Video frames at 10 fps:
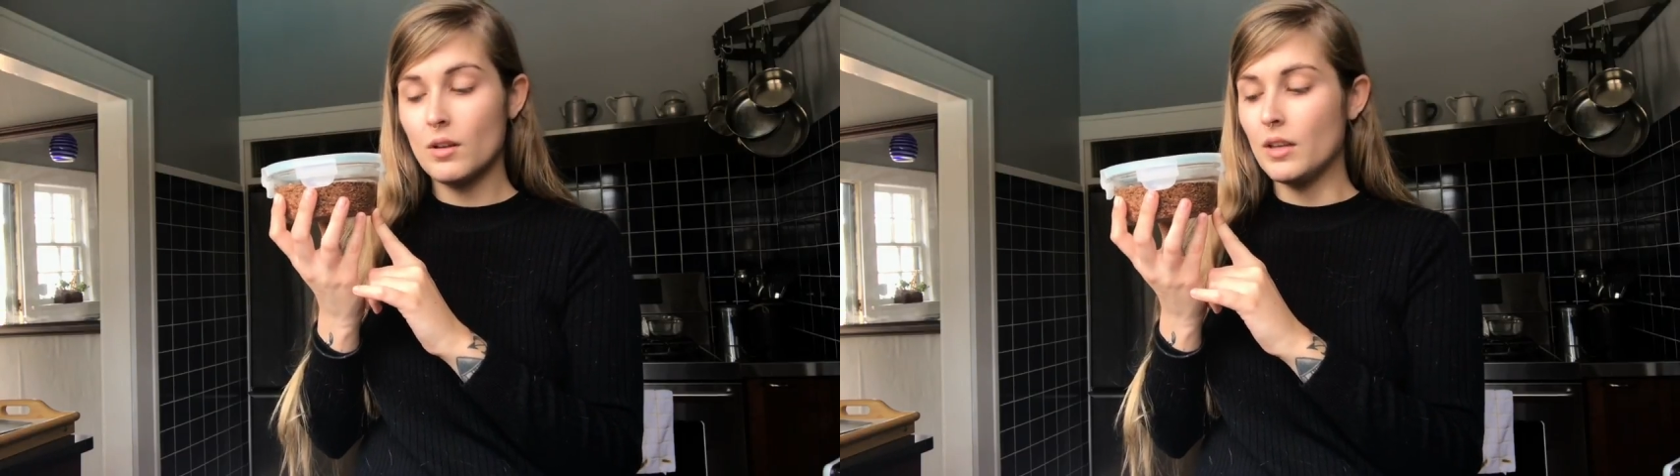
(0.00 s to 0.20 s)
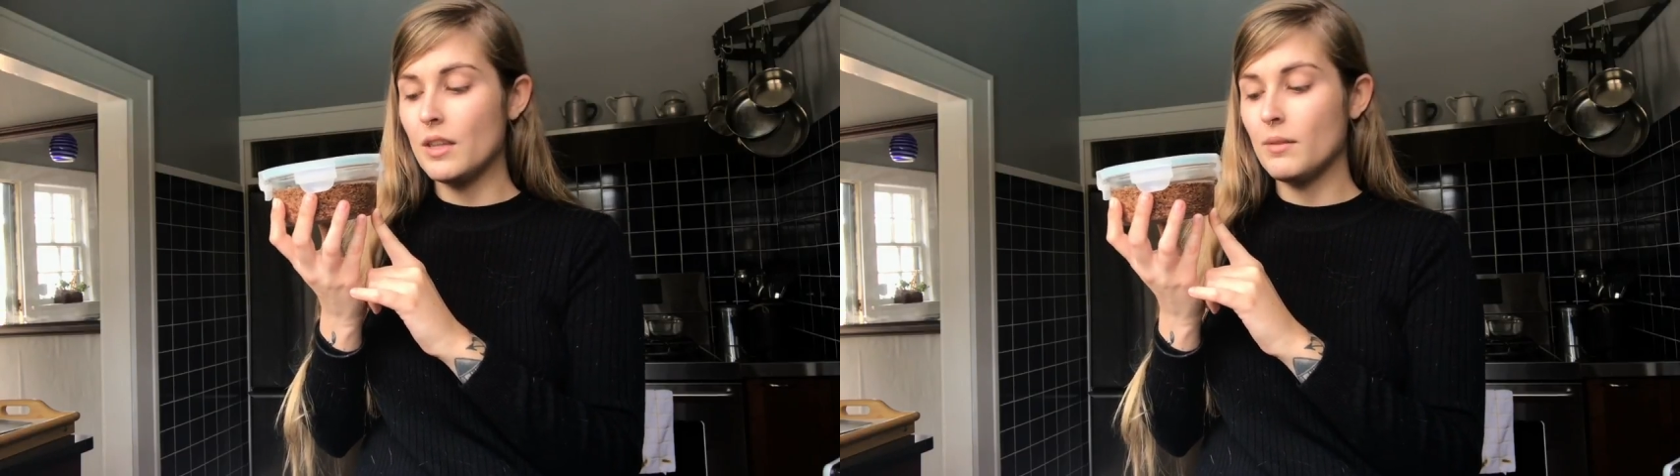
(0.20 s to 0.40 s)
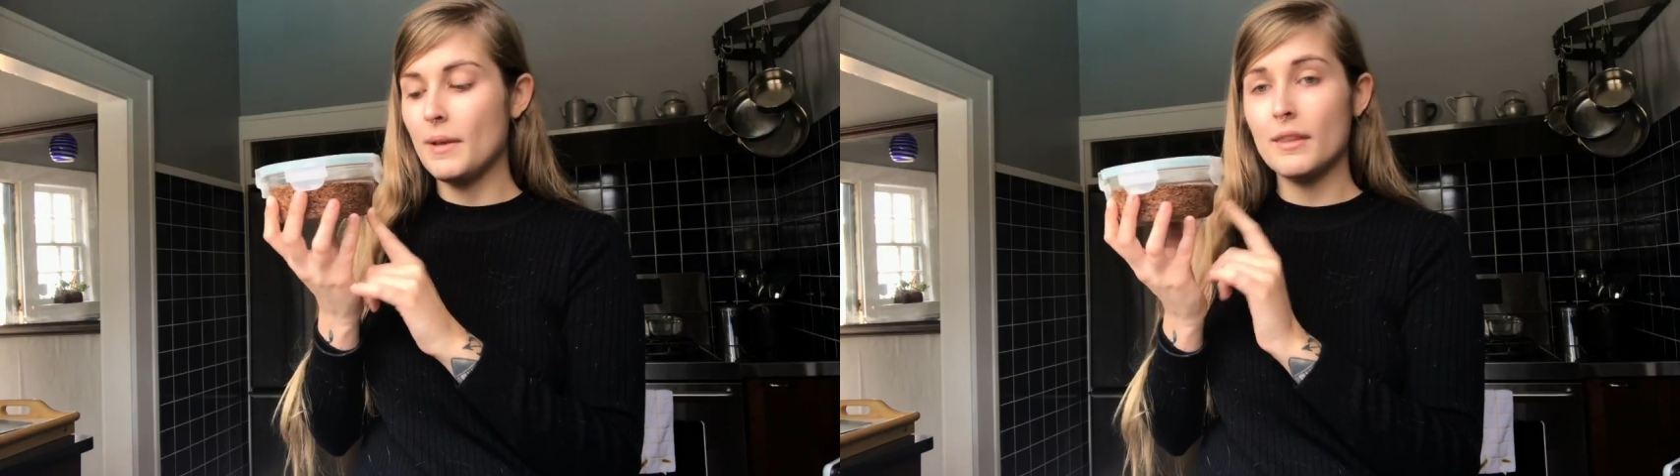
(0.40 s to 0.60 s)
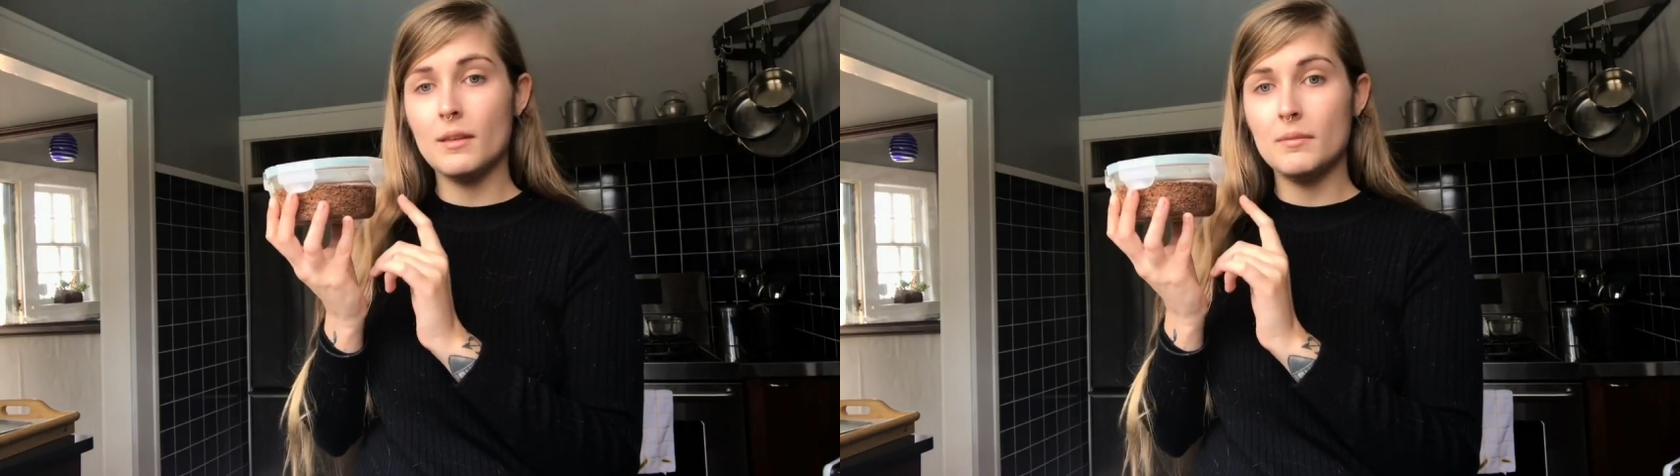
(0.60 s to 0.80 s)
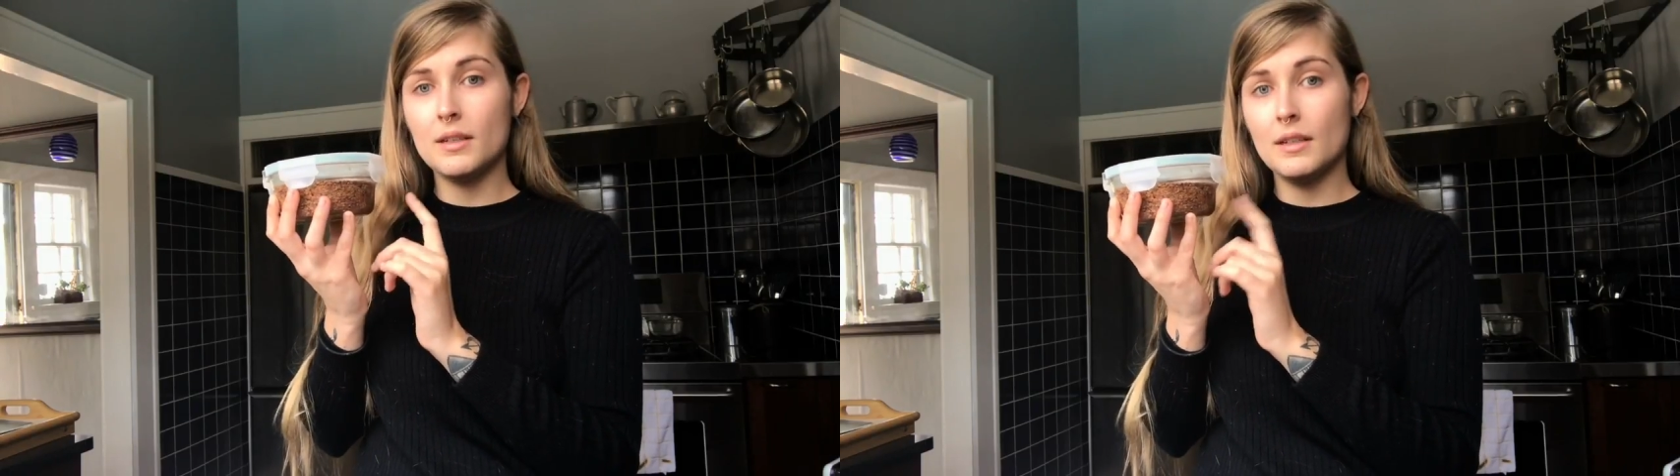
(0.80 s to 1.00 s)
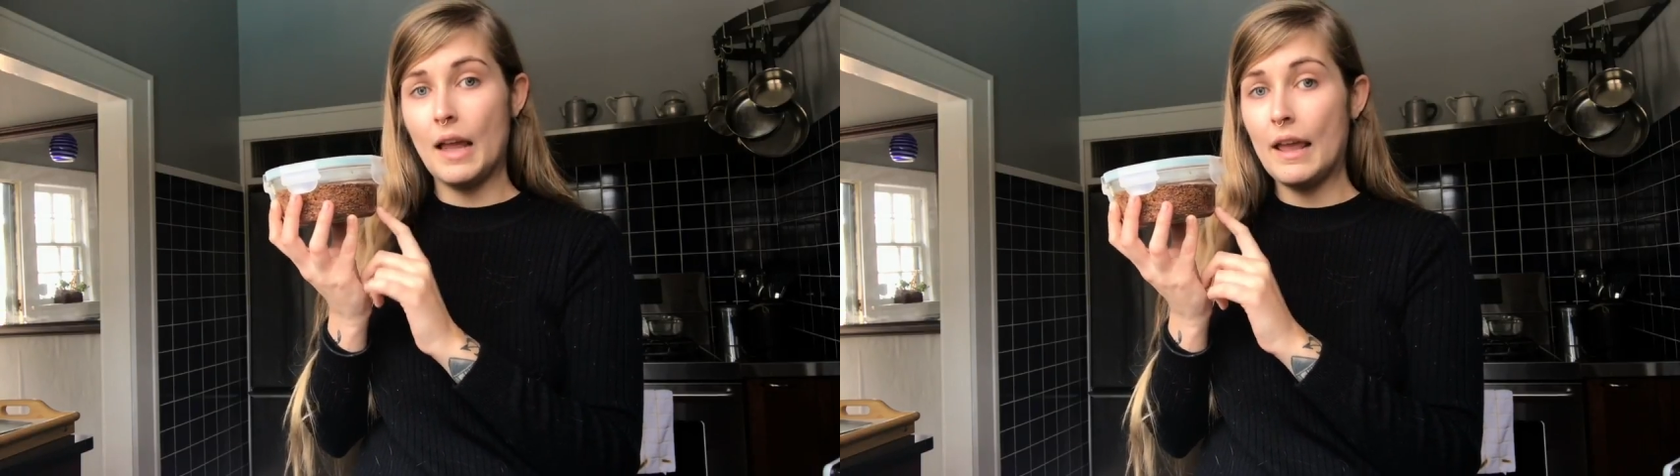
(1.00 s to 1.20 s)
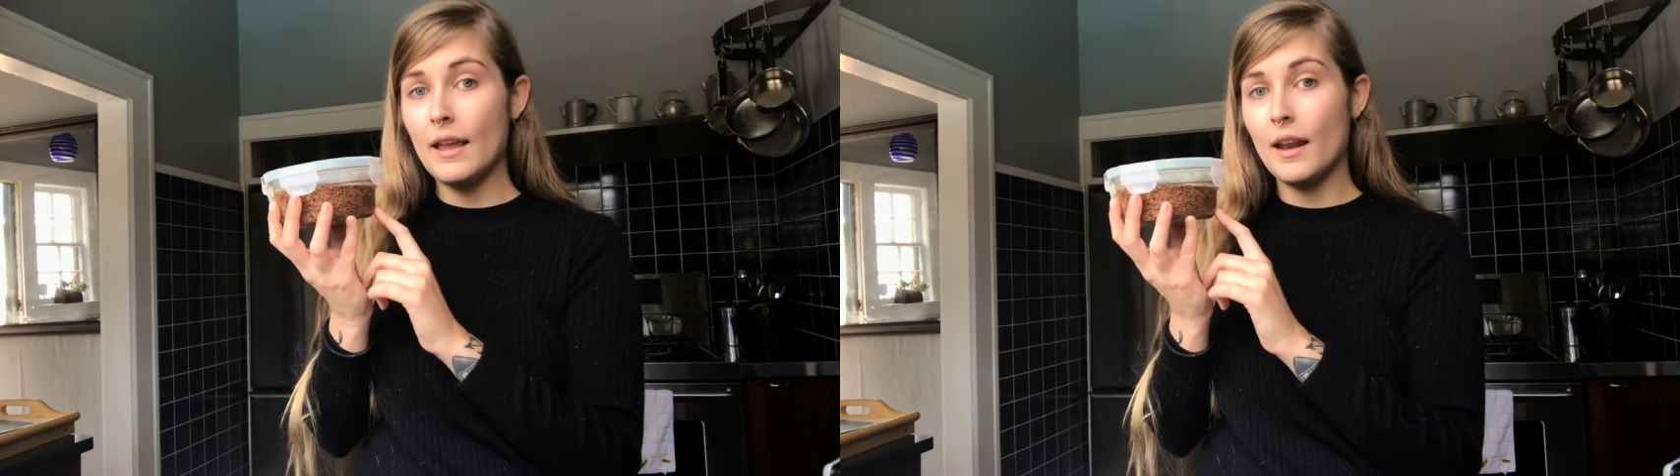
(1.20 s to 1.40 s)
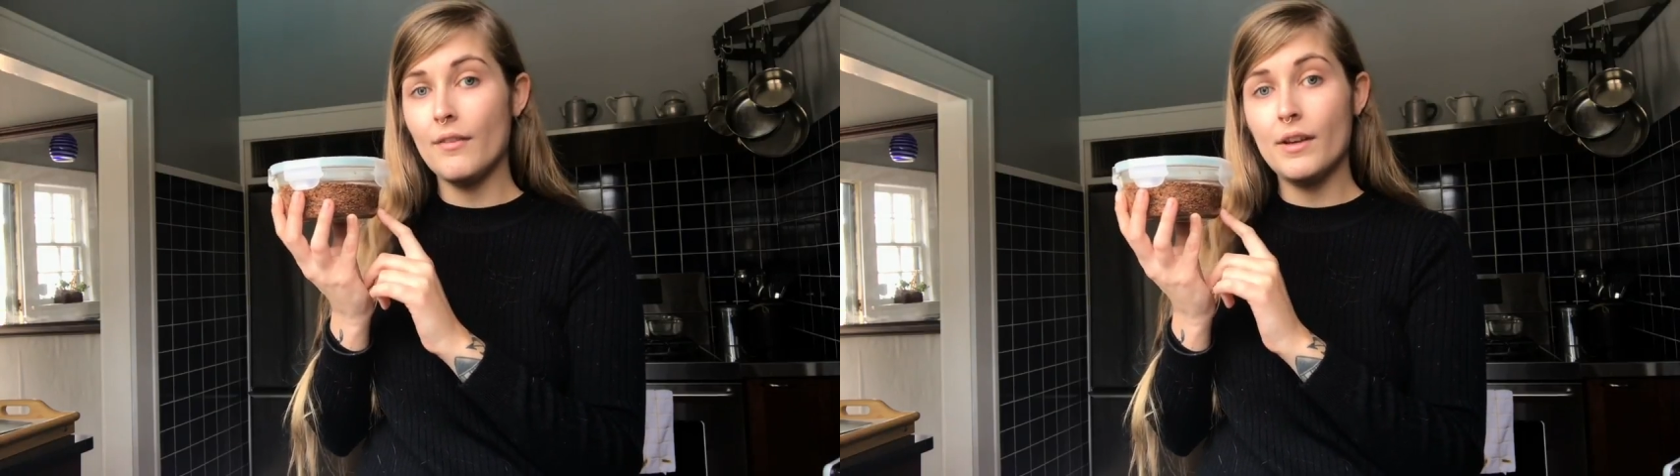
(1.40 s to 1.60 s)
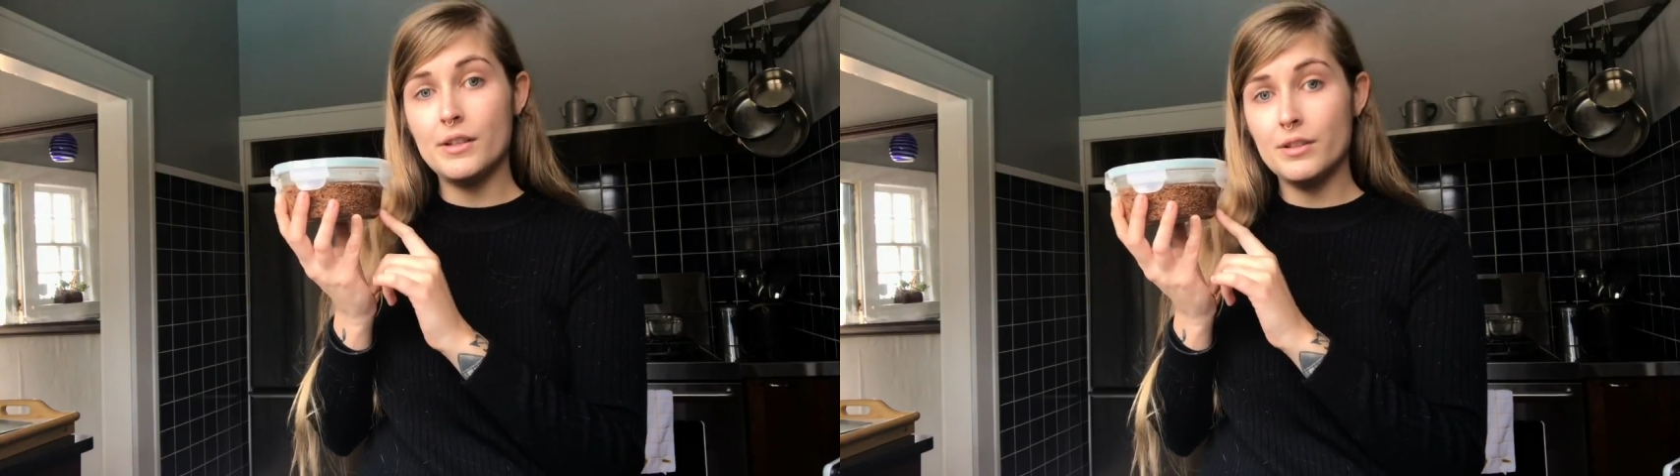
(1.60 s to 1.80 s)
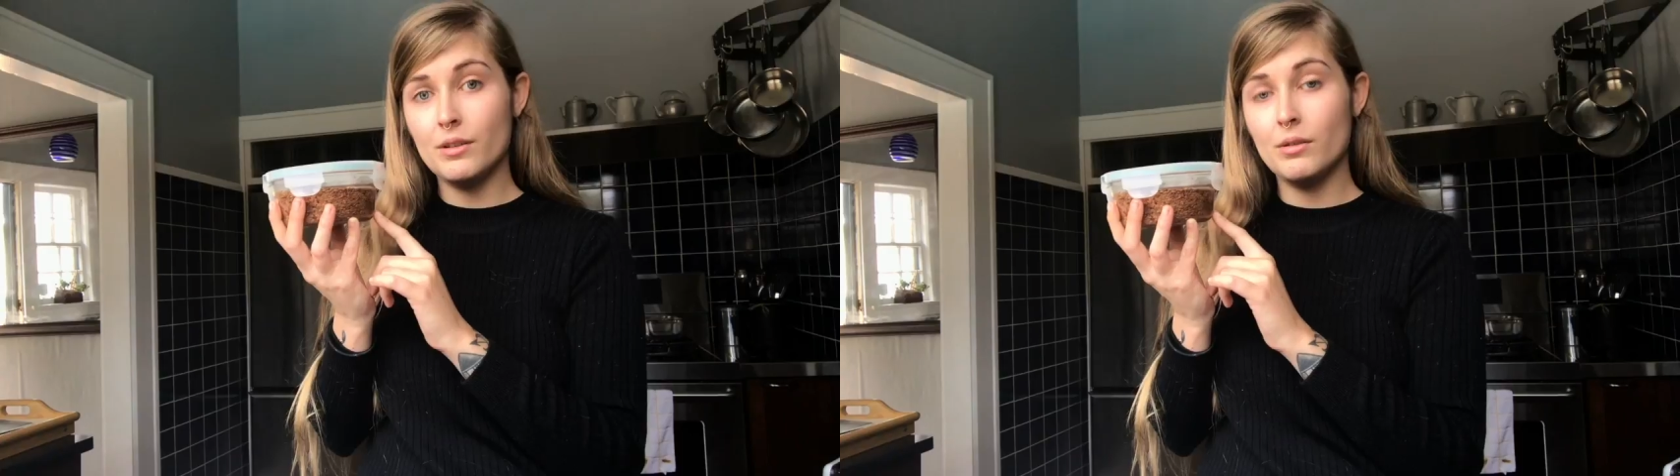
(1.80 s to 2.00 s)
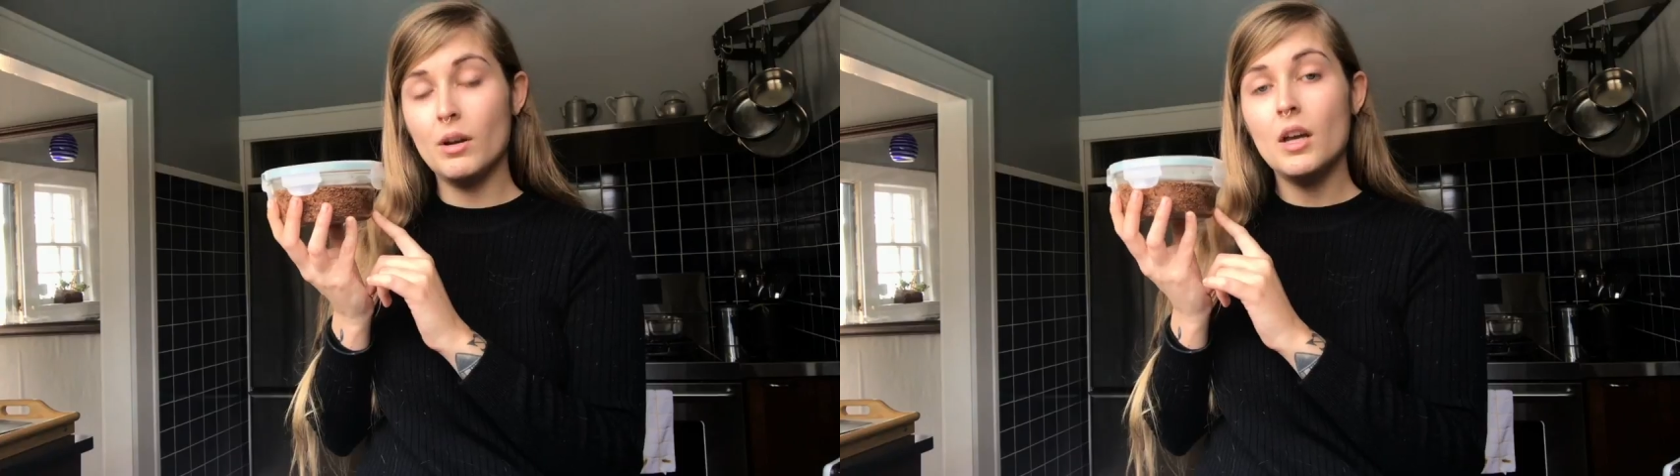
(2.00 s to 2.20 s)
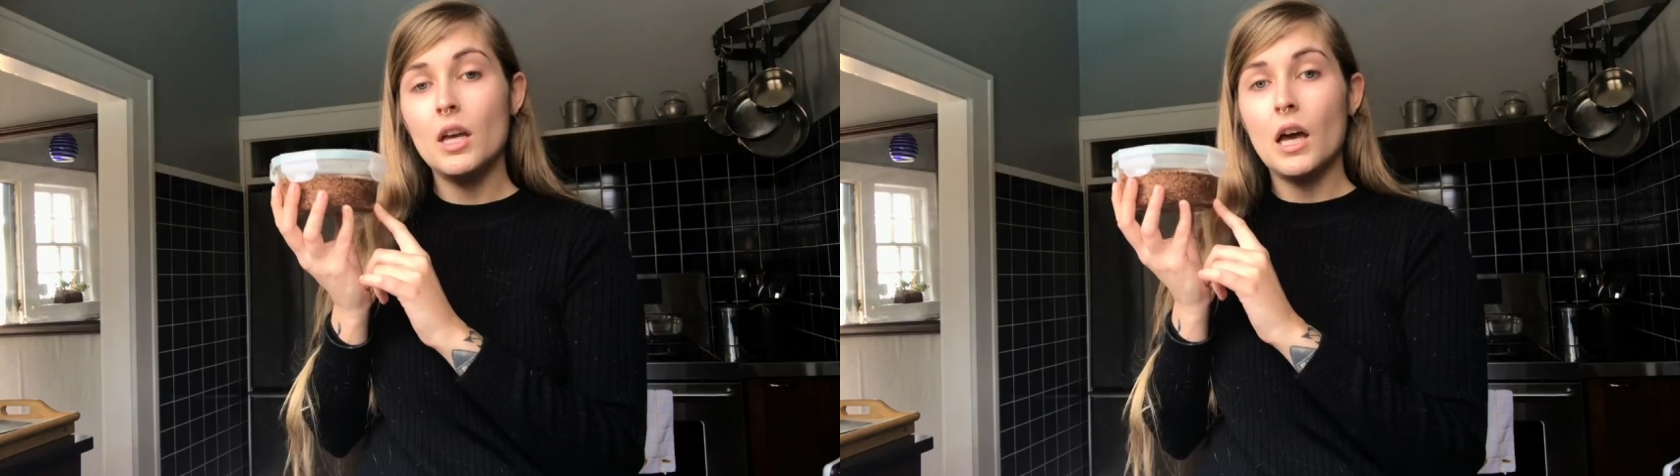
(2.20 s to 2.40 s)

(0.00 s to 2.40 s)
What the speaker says: So I'll either make them tonight, and if I do,